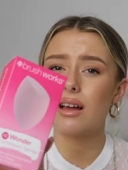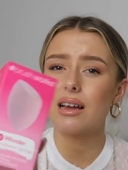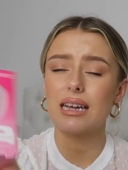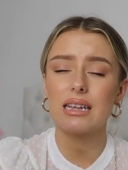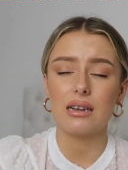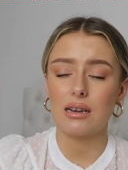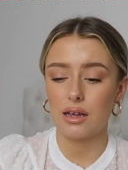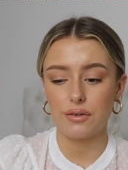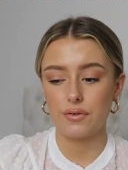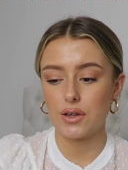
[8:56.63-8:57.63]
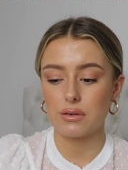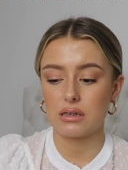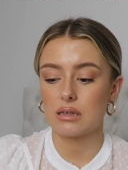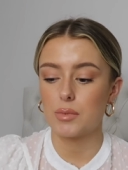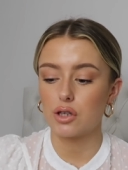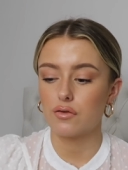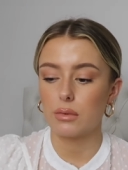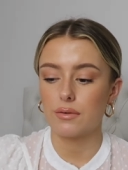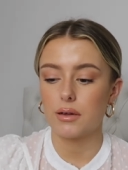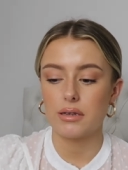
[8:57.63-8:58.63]
I love using a sponge for
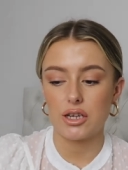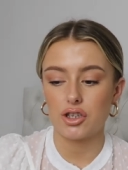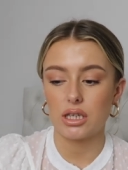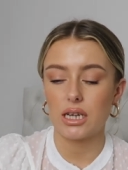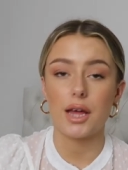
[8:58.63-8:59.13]
my foundation.